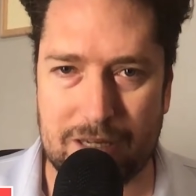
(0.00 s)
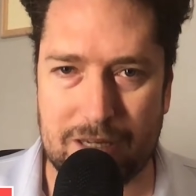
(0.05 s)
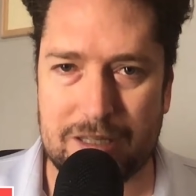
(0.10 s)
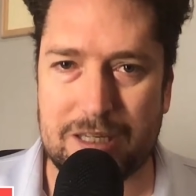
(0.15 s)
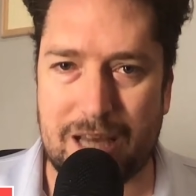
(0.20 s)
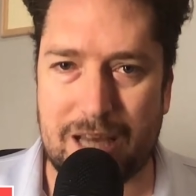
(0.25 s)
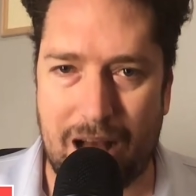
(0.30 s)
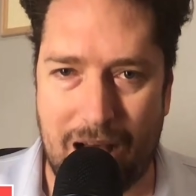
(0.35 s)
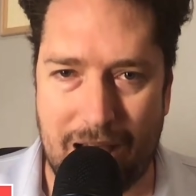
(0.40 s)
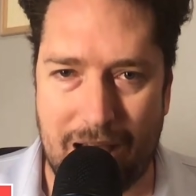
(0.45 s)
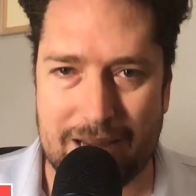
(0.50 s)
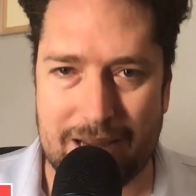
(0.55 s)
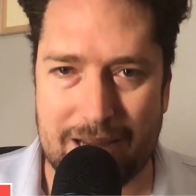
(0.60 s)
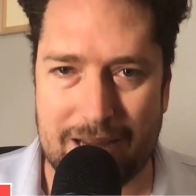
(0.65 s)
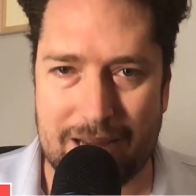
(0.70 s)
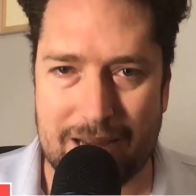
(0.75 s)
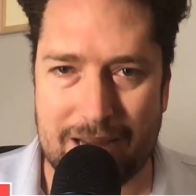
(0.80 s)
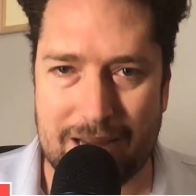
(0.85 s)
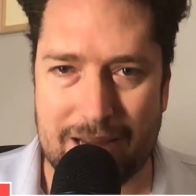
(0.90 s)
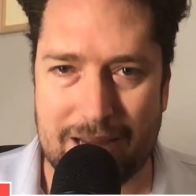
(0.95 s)
This guy
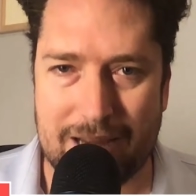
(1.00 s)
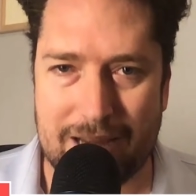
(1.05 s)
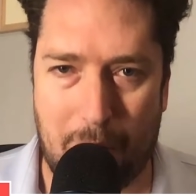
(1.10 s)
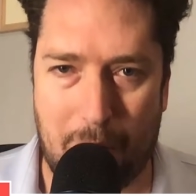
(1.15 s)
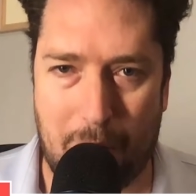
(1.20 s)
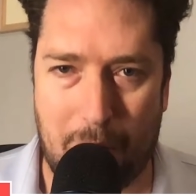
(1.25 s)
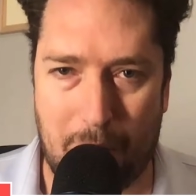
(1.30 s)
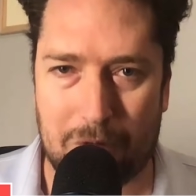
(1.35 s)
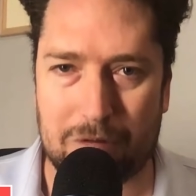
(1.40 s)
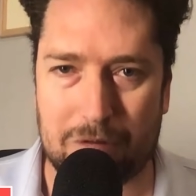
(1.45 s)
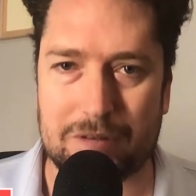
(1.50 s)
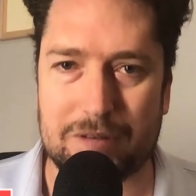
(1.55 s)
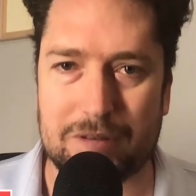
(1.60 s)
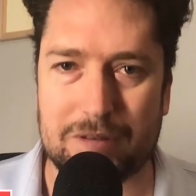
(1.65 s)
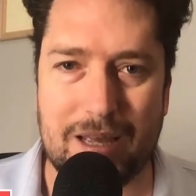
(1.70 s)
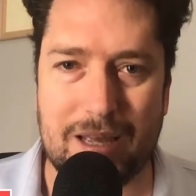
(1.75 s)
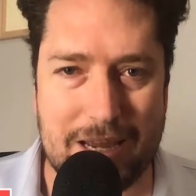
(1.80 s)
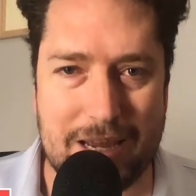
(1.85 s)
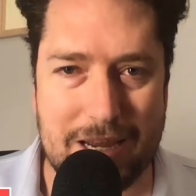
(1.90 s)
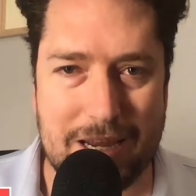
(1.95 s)
is a
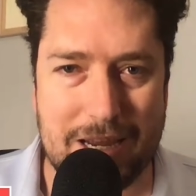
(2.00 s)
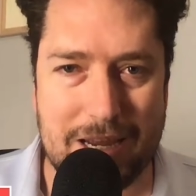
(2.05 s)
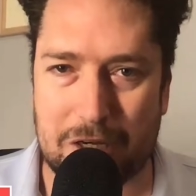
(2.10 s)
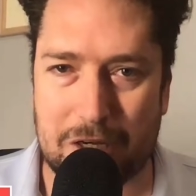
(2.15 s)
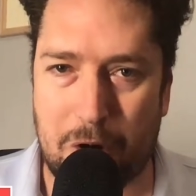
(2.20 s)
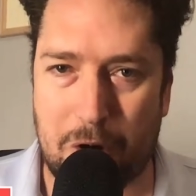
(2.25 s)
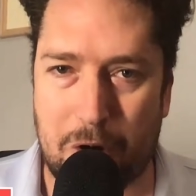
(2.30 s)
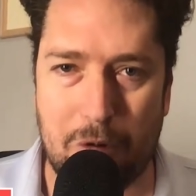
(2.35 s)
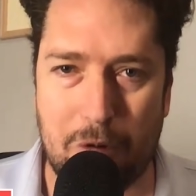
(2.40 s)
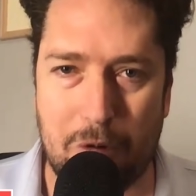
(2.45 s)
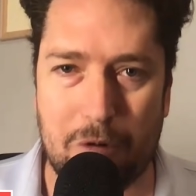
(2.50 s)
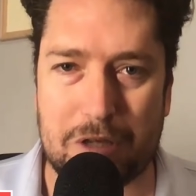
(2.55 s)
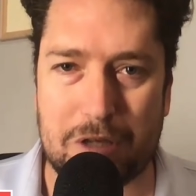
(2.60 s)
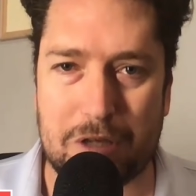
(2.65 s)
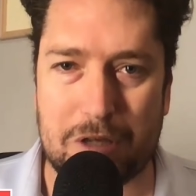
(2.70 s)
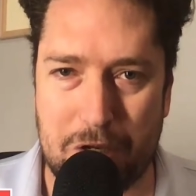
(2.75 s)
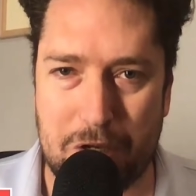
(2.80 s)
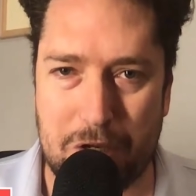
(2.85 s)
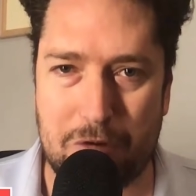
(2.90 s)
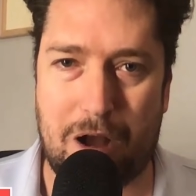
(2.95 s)
cold, he's a
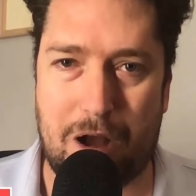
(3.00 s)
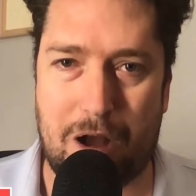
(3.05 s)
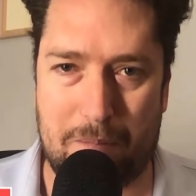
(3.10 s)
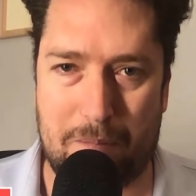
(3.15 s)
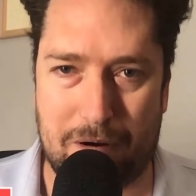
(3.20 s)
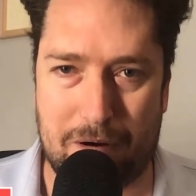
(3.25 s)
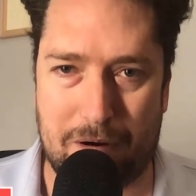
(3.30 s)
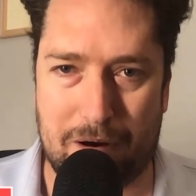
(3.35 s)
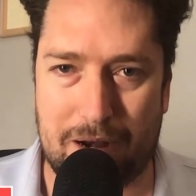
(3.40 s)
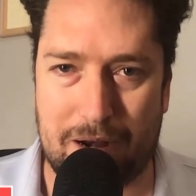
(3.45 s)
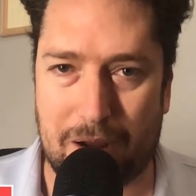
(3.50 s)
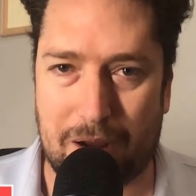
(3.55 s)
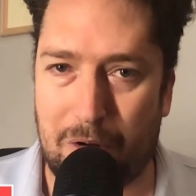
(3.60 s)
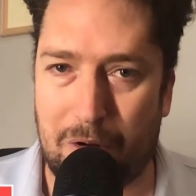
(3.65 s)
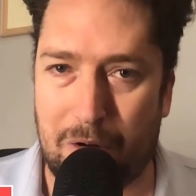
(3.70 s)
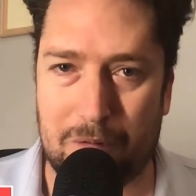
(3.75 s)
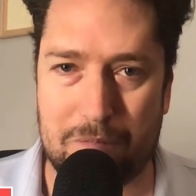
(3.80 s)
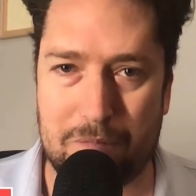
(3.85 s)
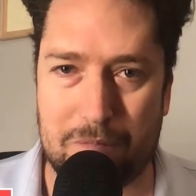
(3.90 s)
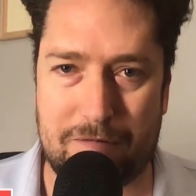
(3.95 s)
cool cucumber and a
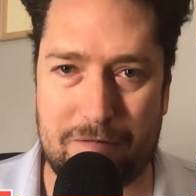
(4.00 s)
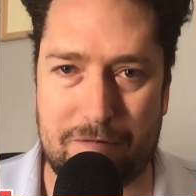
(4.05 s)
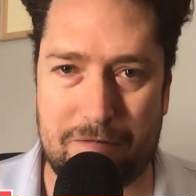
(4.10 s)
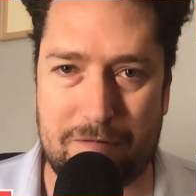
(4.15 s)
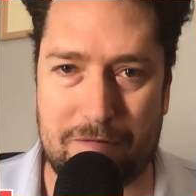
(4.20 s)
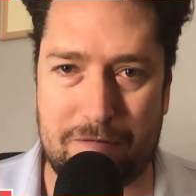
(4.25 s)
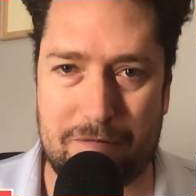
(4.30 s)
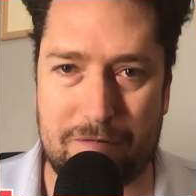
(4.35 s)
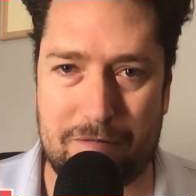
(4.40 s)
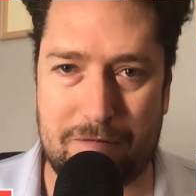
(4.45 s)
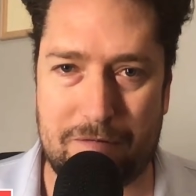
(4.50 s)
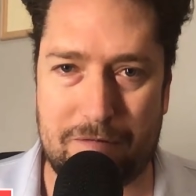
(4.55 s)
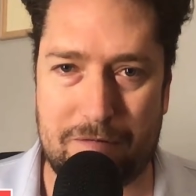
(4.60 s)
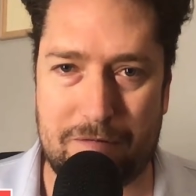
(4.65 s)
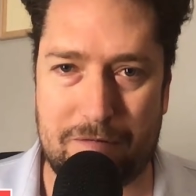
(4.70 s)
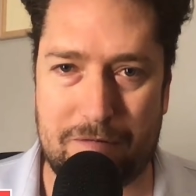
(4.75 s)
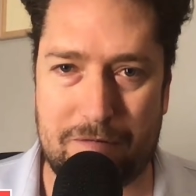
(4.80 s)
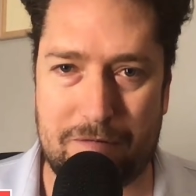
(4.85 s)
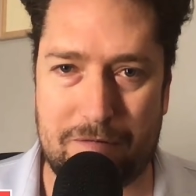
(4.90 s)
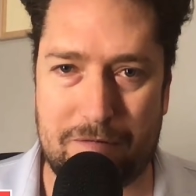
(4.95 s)
cold
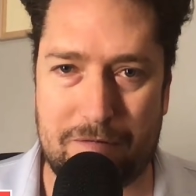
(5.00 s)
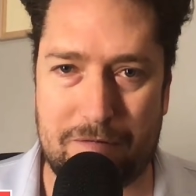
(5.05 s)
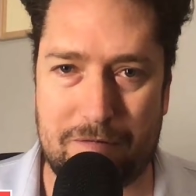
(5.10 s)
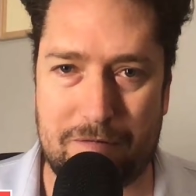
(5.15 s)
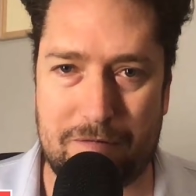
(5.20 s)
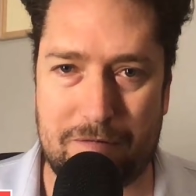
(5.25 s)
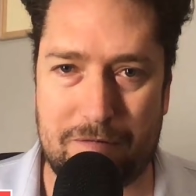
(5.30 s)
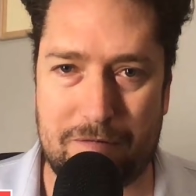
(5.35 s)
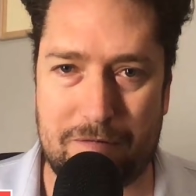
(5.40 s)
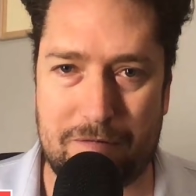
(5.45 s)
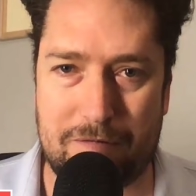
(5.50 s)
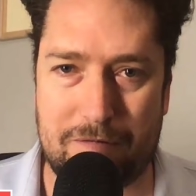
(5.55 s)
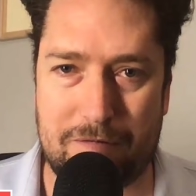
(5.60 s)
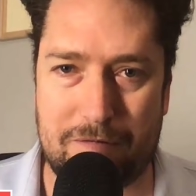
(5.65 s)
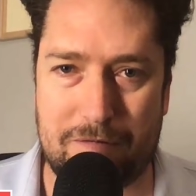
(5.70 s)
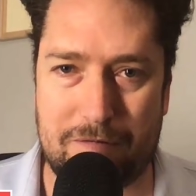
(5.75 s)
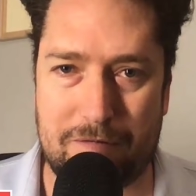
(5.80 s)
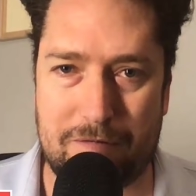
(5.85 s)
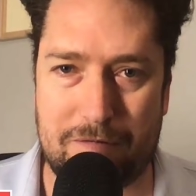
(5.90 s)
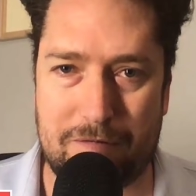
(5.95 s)
professional, and he knows
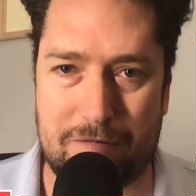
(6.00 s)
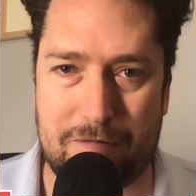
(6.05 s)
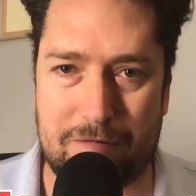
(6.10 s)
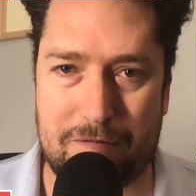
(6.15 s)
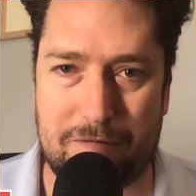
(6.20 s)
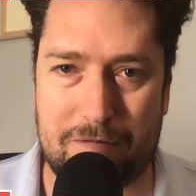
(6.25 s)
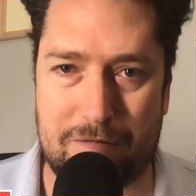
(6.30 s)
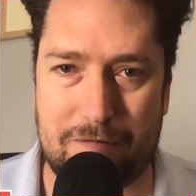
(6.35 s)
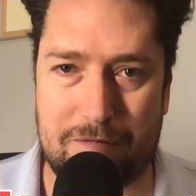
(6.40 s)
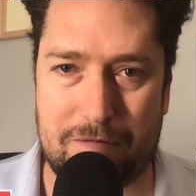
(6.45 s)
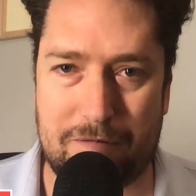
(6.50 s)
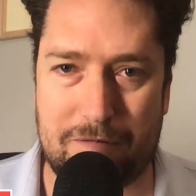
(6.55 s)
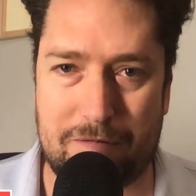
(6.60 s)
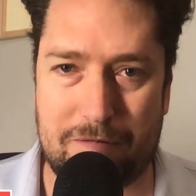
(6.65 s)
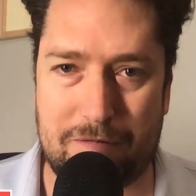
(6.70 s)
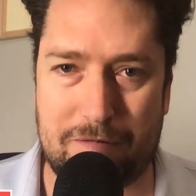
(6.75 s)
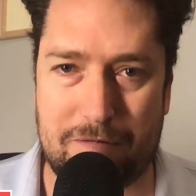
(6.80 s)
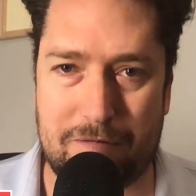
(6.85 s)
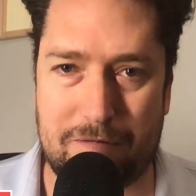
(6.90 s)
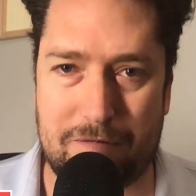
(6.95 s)
what he's doing, and
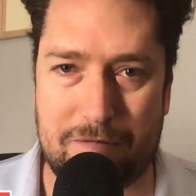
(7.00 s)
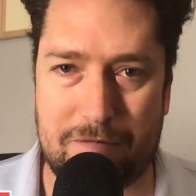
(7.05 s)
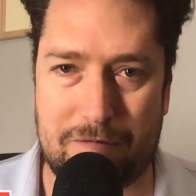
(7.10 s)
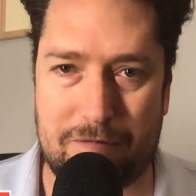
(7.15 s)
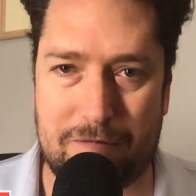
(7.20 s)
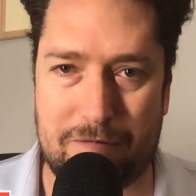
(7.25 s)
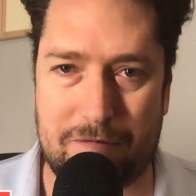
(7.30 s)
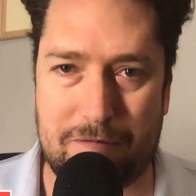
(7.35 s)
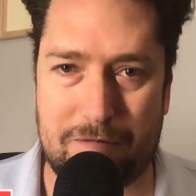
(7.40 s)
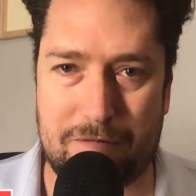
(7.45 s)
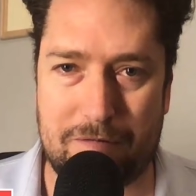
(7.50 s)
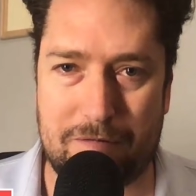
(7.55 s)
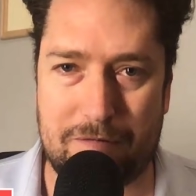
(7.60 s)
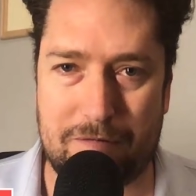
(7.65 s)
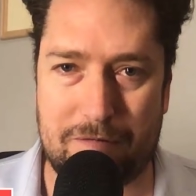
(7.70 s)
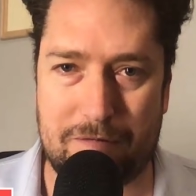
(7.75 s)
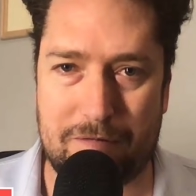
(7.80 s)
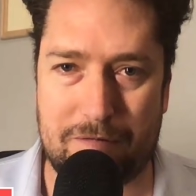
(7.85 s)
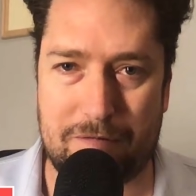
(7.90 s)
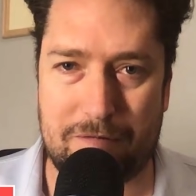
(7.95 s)
he's an excellent,
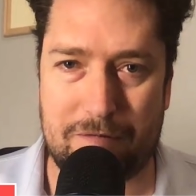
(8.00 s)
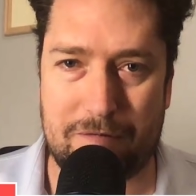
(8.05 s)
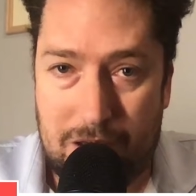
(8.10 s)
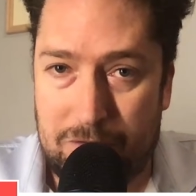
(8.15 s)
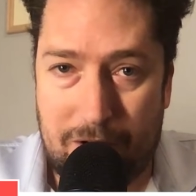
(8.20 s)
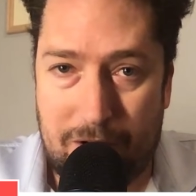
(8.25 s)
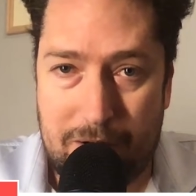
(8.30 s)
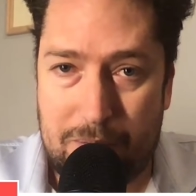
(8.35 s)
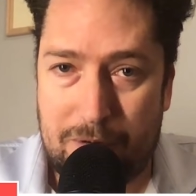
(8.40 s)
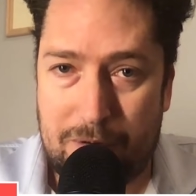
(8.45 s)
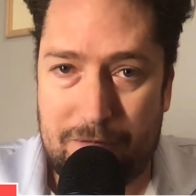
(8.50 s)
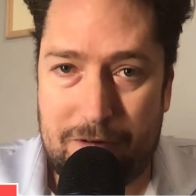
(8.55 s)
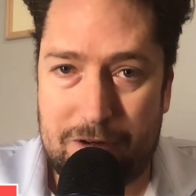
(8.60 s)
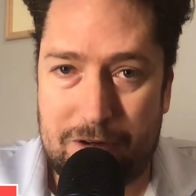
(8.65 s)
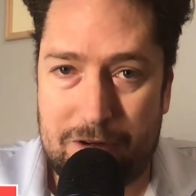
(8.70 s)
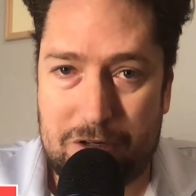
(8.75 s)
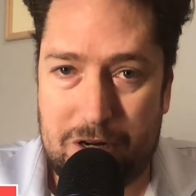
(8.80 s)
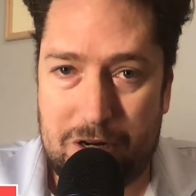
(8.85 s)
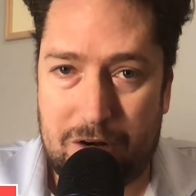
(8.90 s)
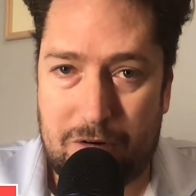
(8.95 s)
he's very
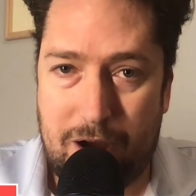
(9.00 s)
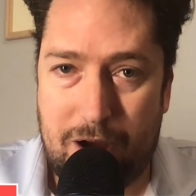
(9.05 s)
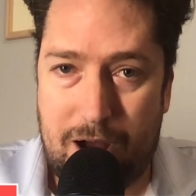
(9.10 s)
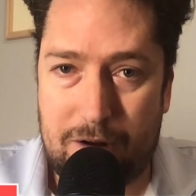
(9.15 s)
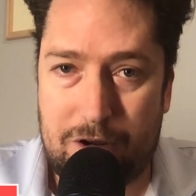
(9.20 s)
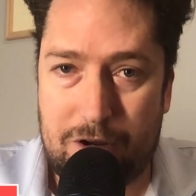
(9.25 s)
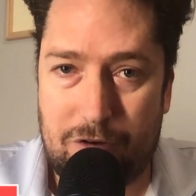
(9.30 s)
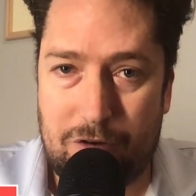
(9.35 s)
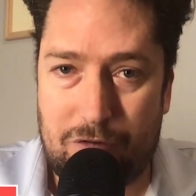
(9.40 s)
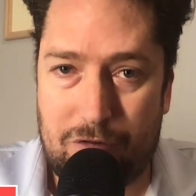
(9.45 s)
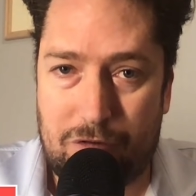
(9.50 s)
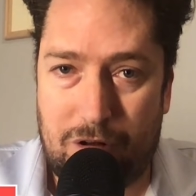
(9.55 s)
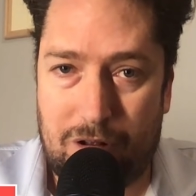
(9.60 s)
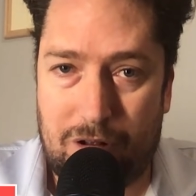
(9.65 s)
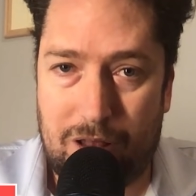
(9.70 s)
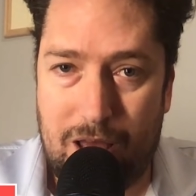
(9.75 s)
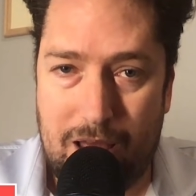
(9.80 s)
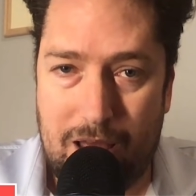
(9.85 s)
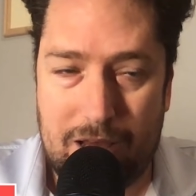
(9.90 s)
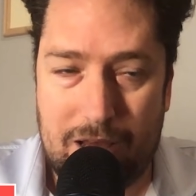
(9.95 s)
proficient at crowd
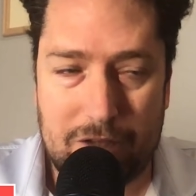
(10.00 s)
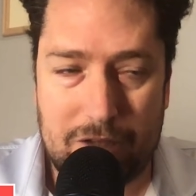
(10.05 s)
control.